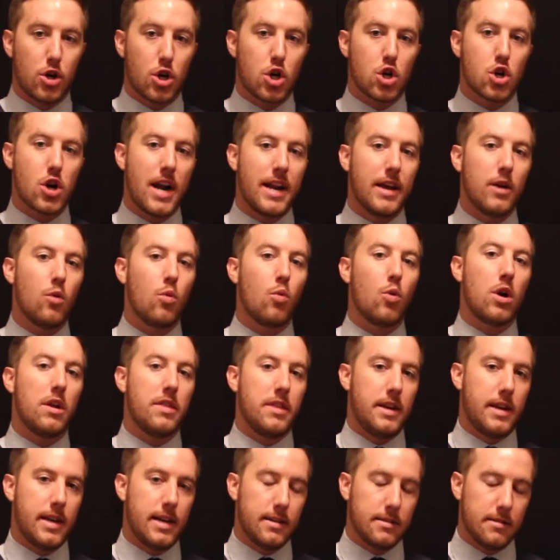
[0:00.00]
credit
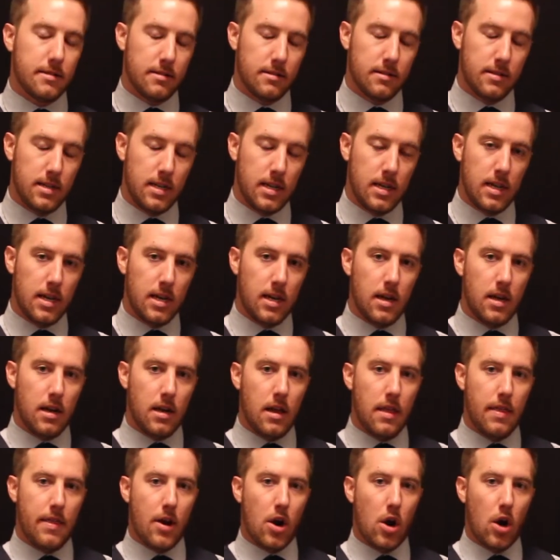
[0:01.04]
worthiness.
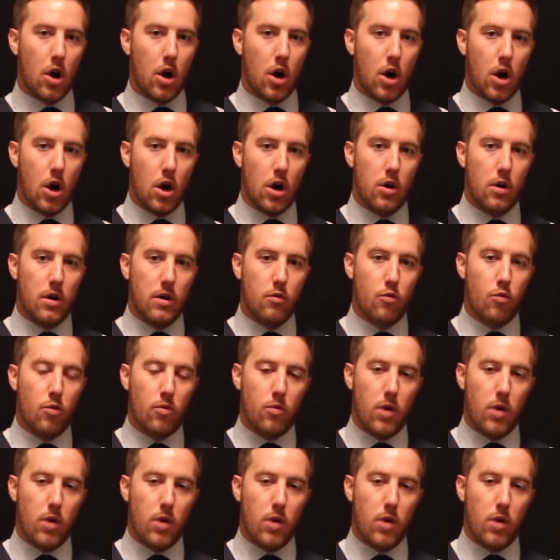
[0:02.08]
There are